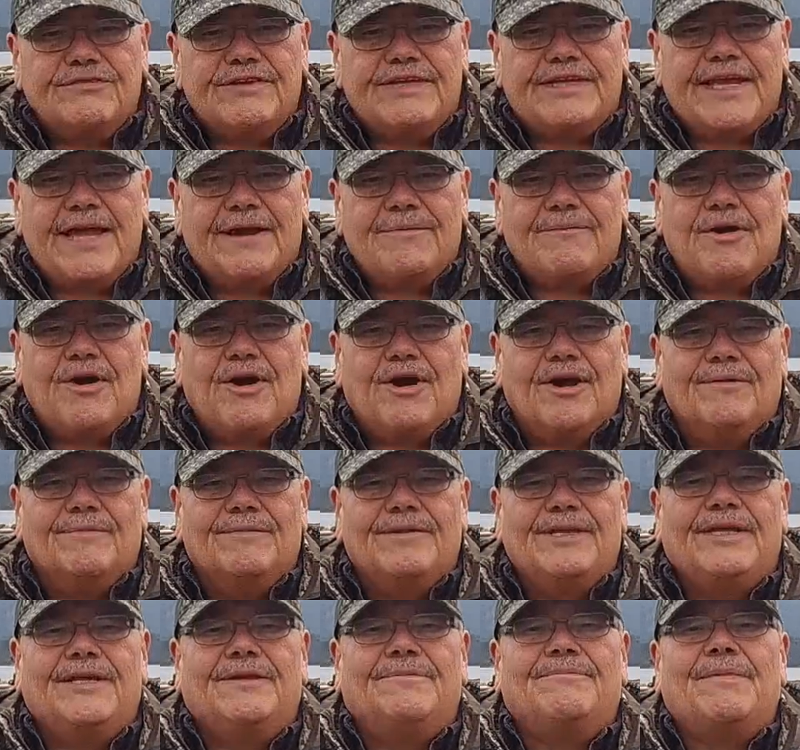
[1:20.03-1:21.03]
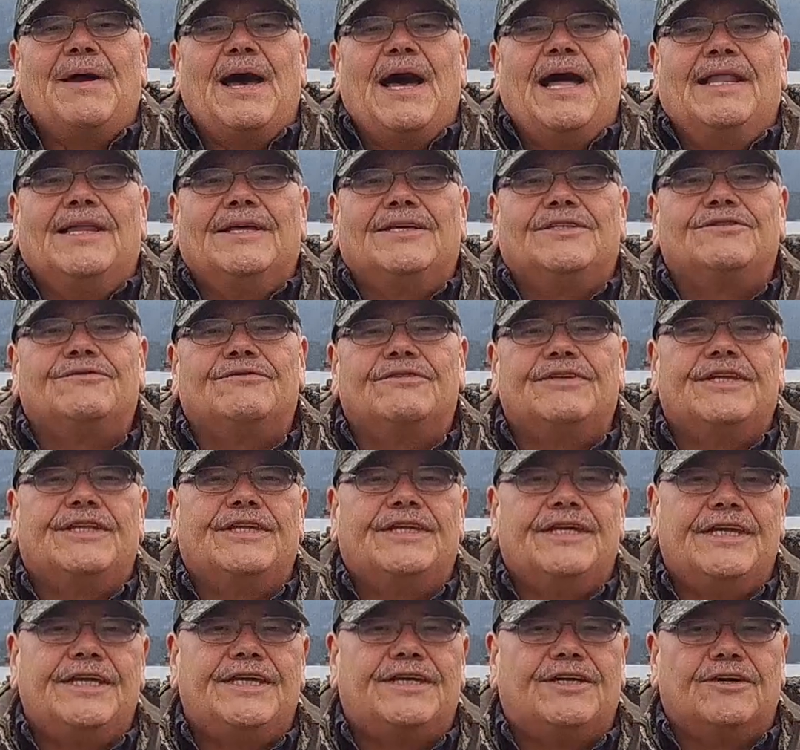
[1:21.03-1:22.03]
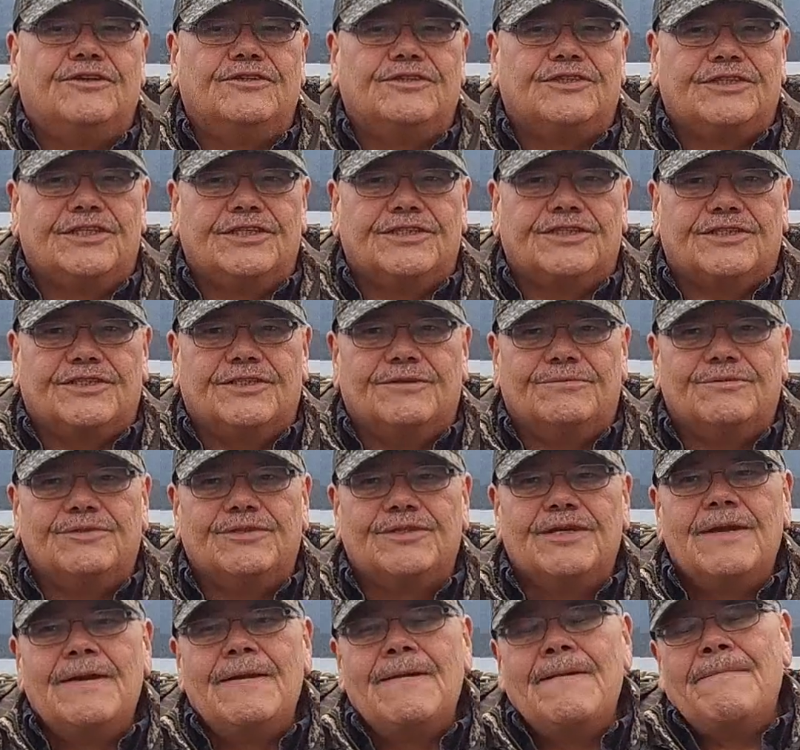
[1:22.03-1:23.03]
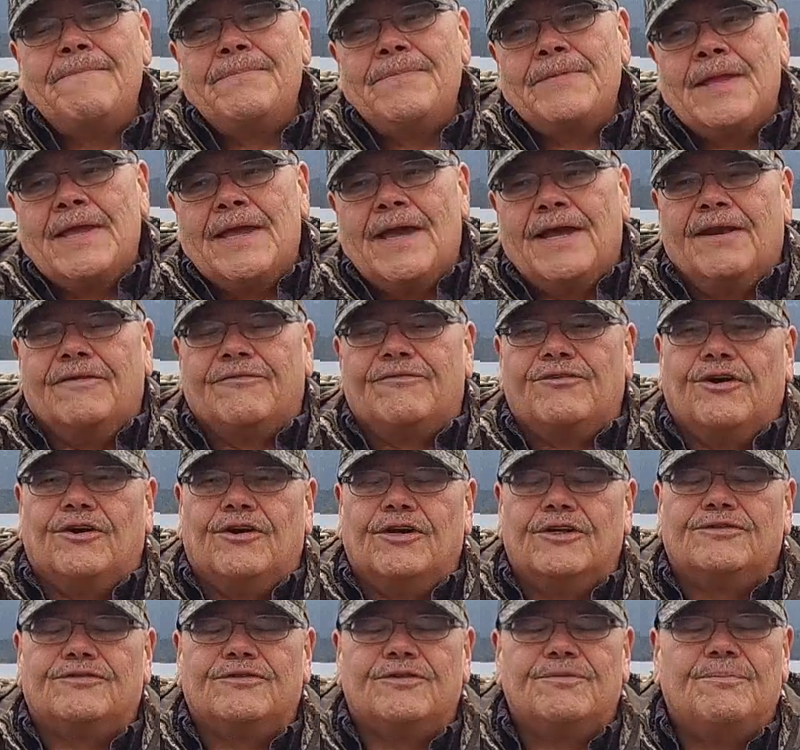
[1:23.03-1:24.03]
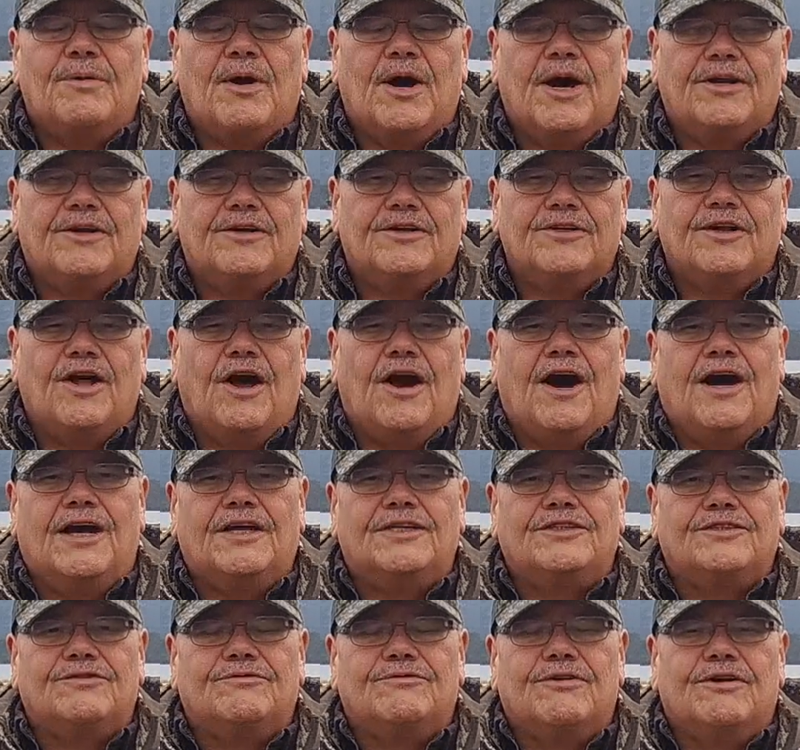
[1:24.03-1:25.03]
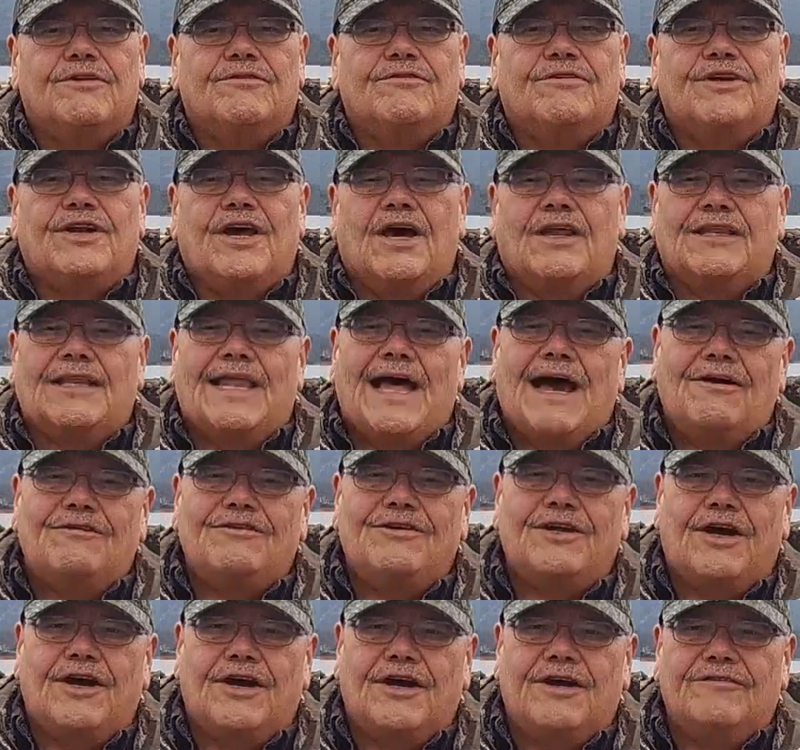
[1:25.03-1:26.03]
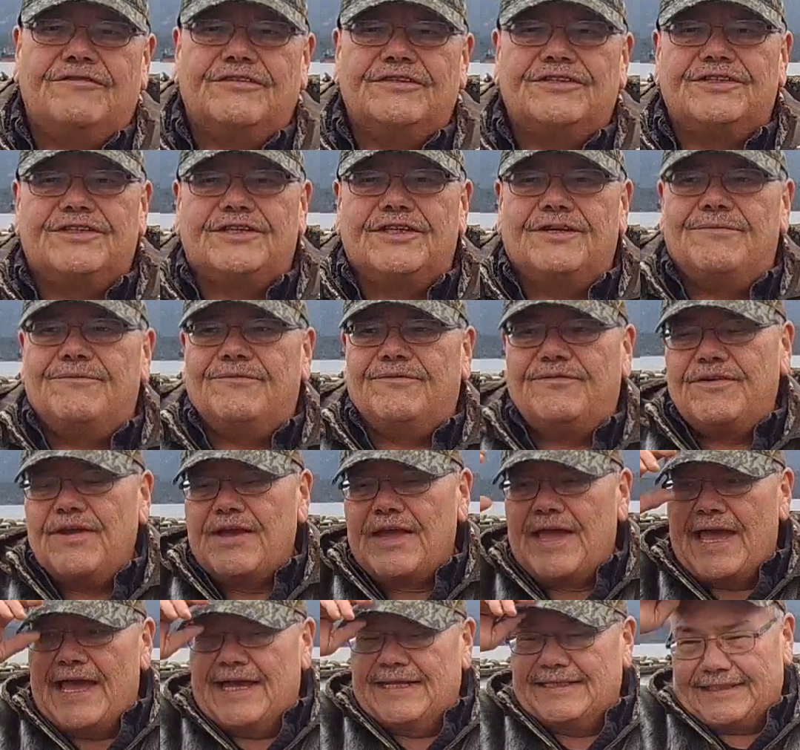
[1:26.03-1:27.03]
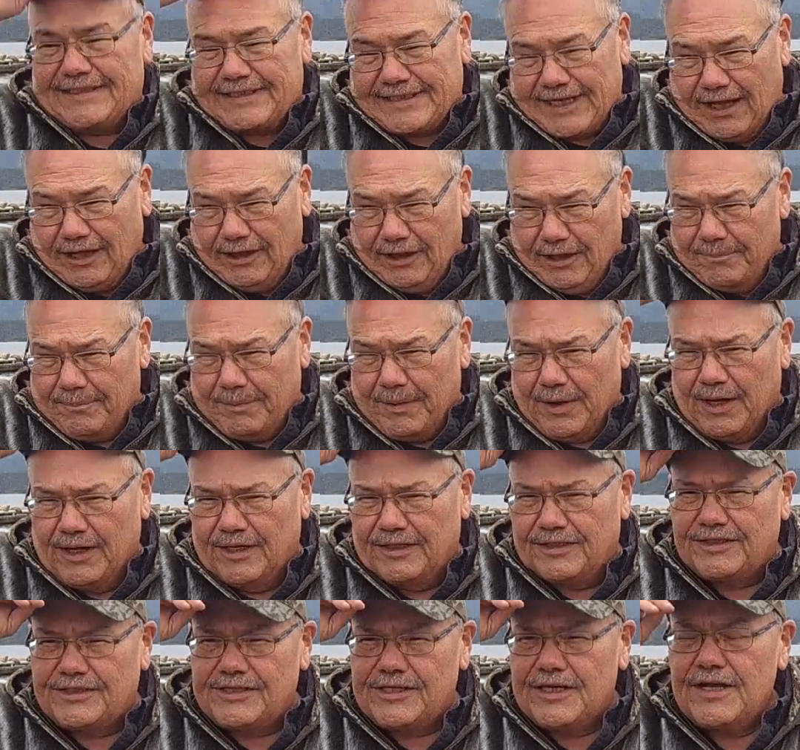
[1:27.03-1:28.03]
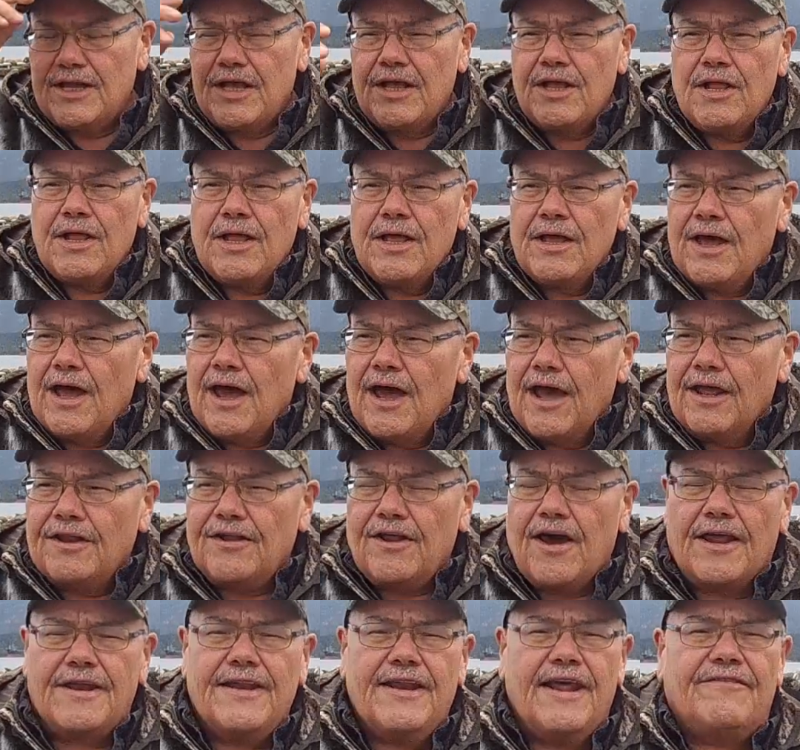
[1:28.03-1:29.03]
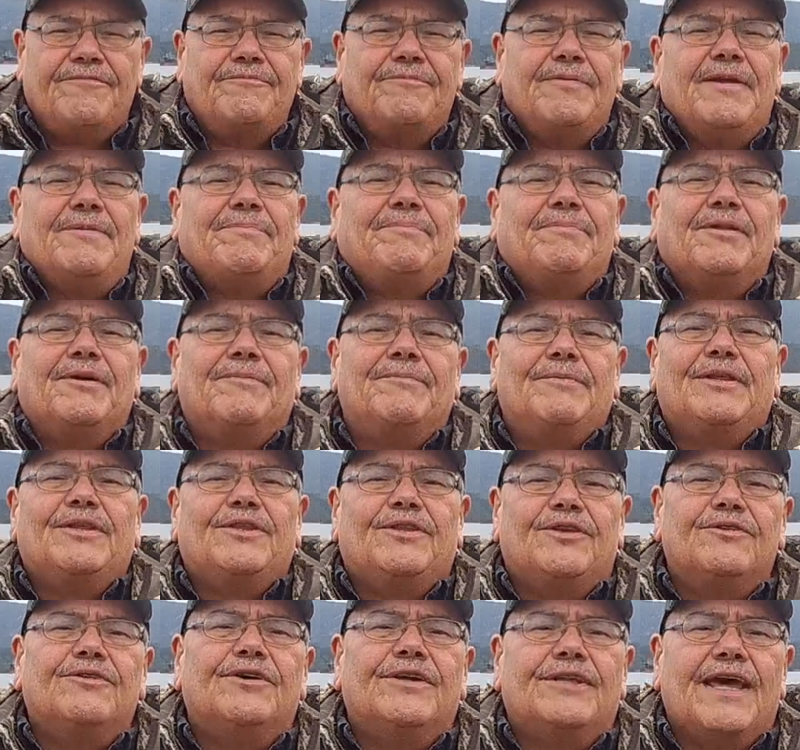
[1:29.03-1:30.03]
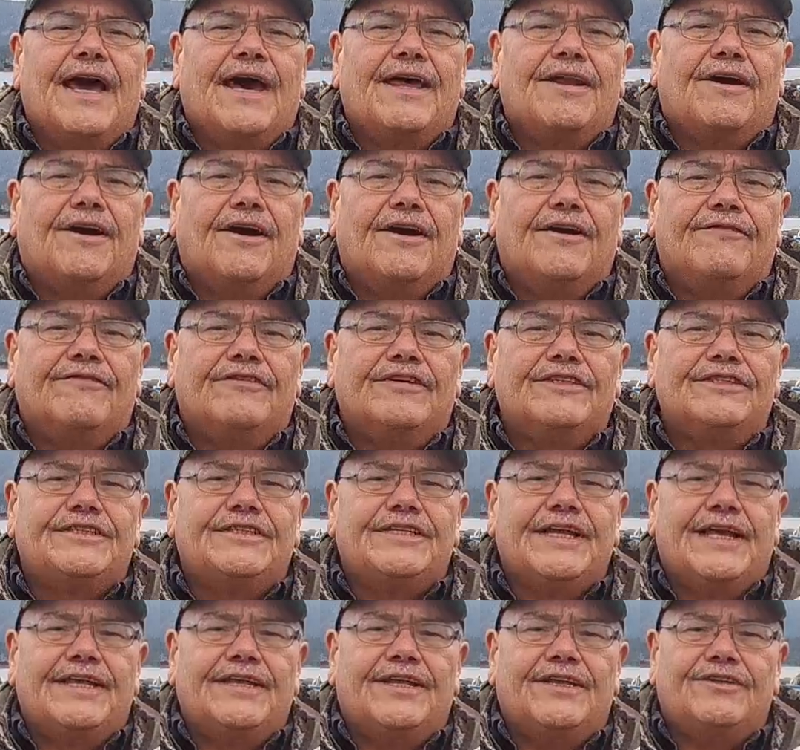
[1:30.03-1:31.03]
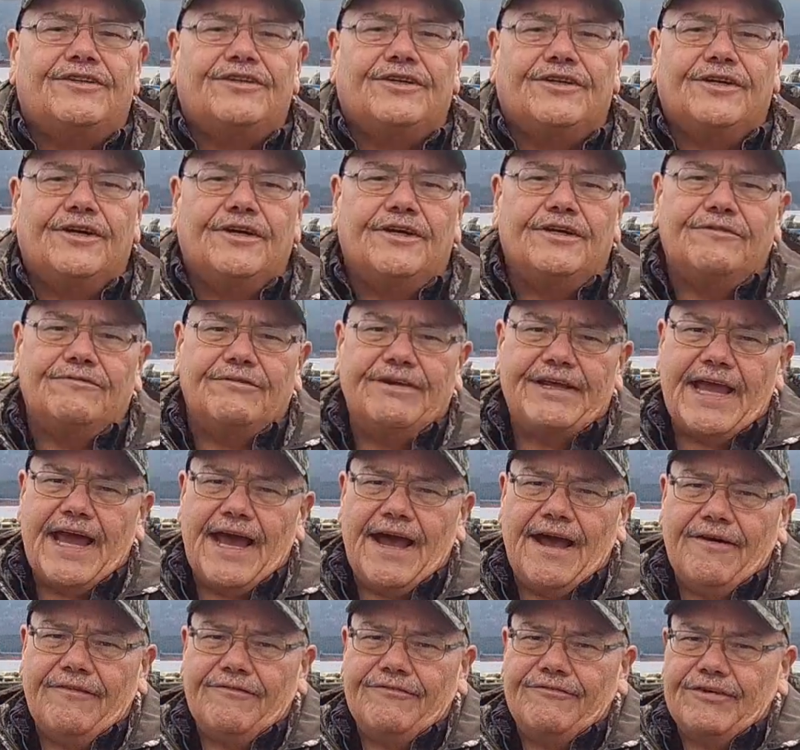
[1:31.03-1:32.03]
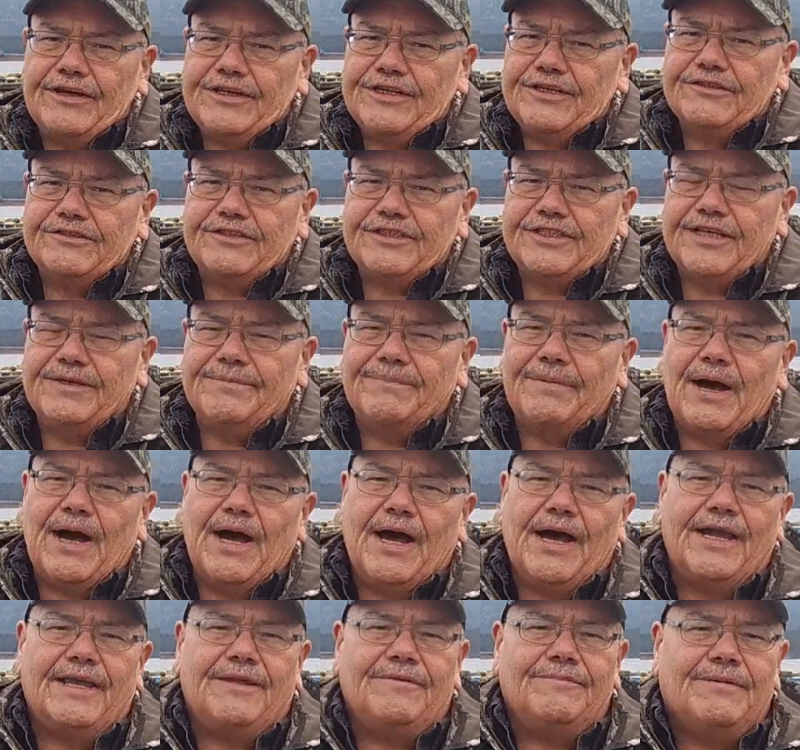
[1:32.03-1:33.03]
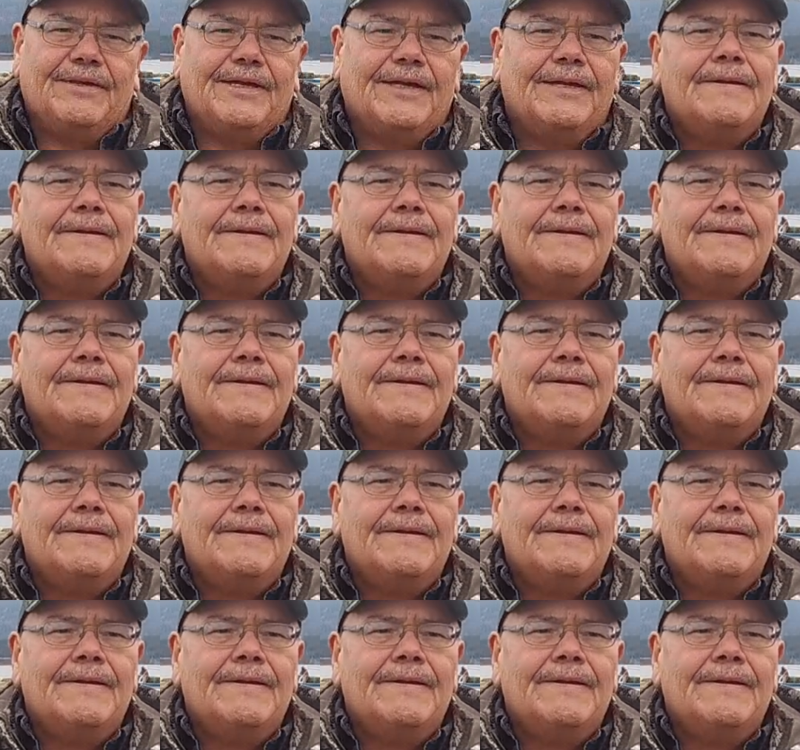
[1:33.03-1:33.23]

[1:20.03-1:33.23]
kept harmony and balance within the ecosystems. And of course, with modern laws where we're not allowed to harvest them and sell the parts, not enough people have been doing that harvest, and in turn we have what you see behind me.